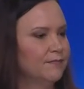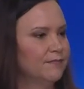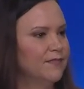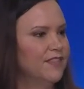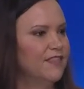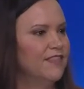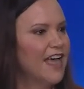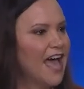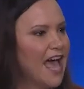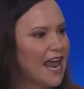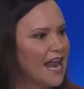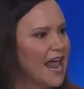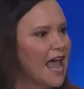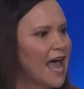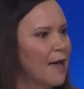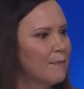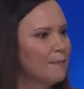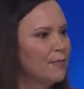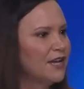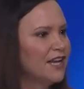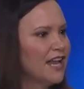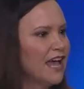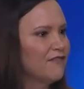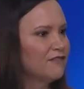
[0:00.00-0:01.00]
That
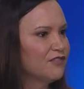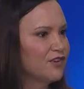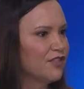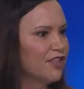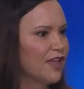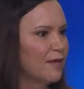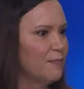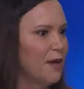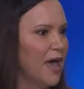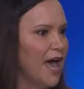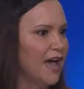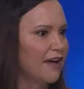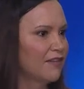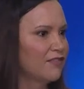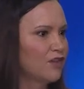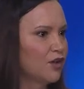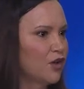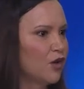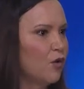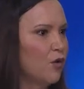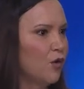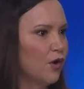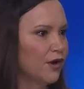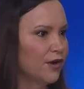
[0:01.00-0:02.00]
happened after they packed the
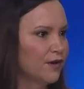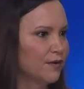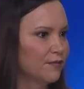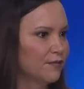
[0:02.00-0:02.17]
court.